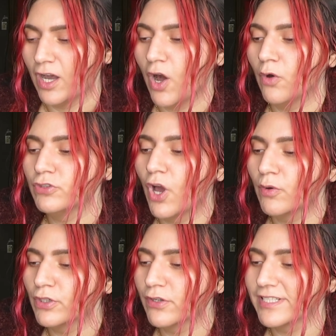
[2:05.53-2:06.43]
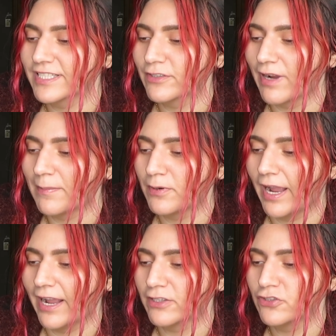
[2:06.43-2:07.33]
Oh no, no, no! Is he gonna grab her
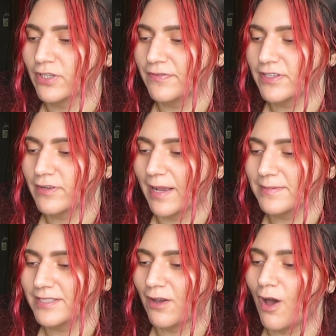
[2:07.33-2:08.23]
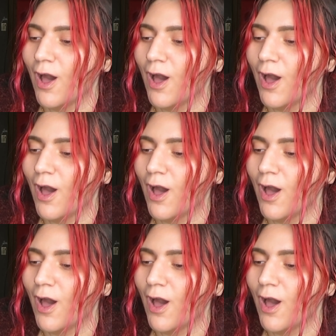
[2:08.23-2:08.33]
here, dude? If he grabs, oh my